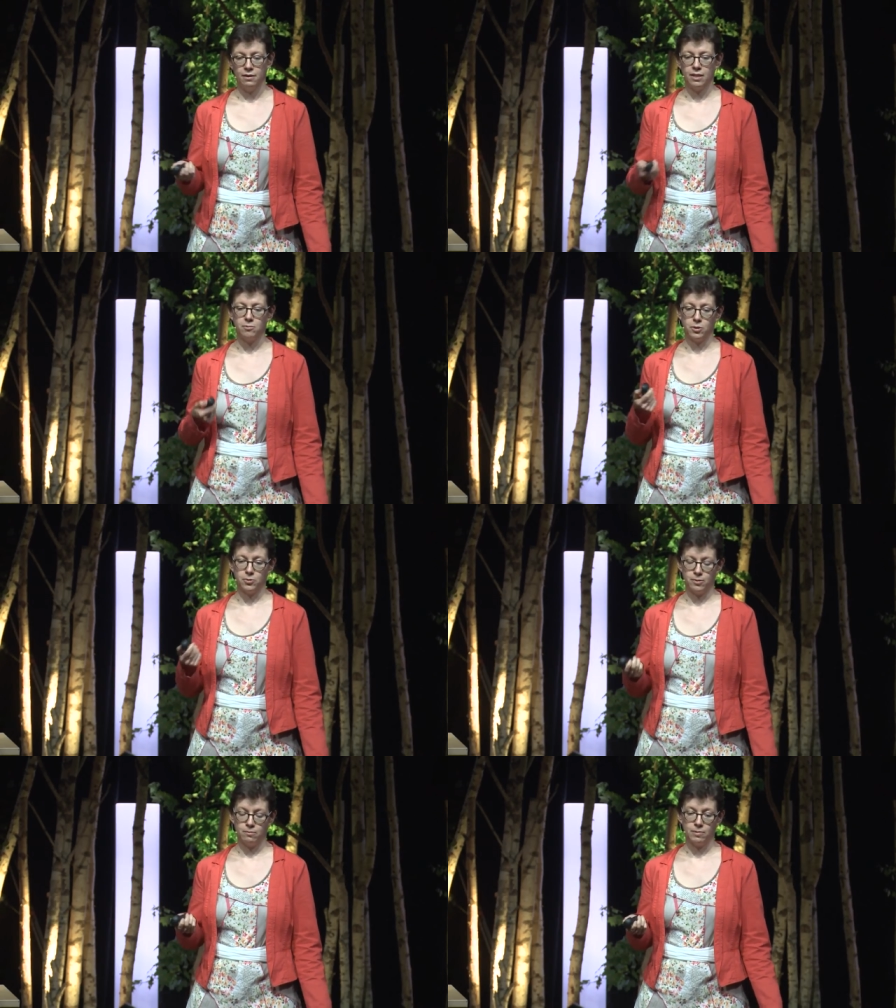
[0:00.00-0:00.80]
Now what
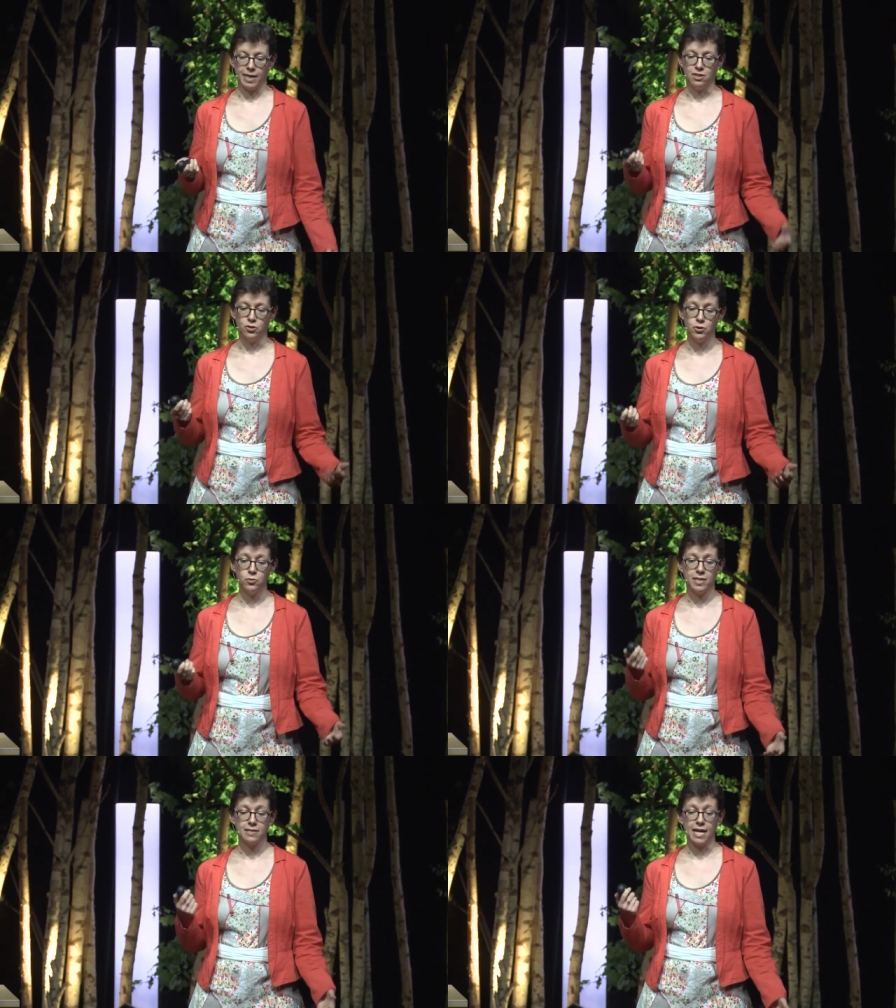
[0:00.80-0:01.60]
you can
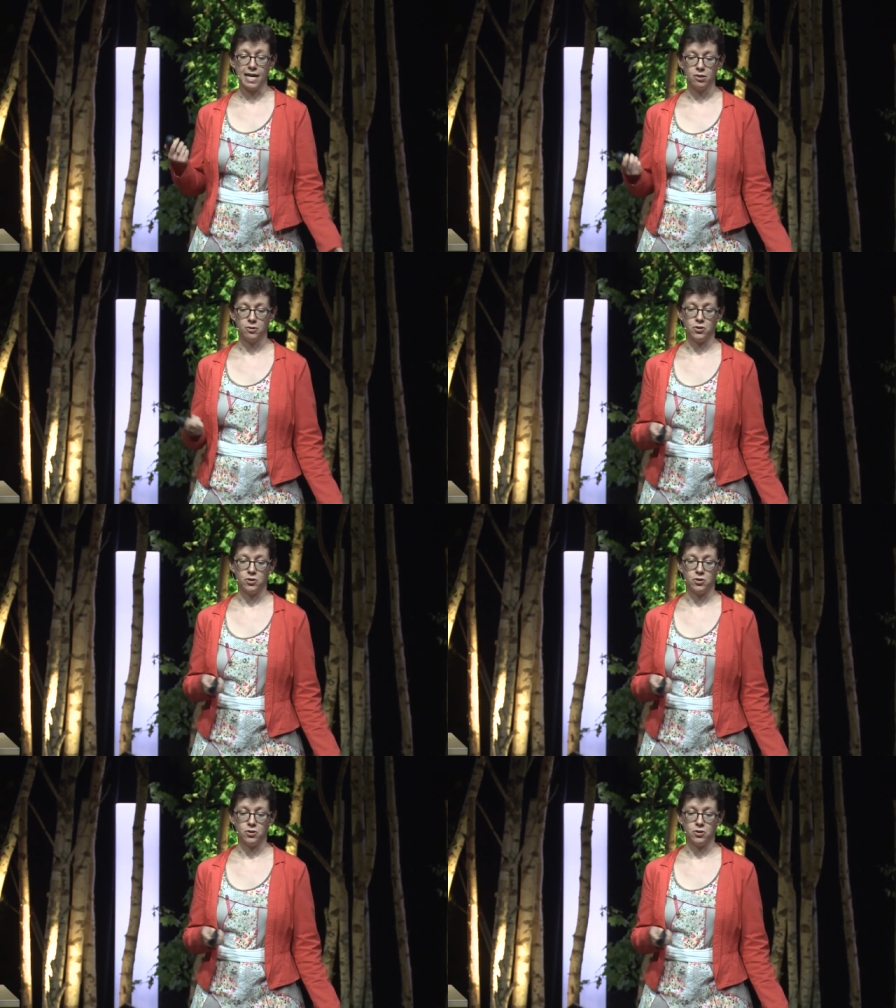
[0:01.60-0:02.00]
do is add a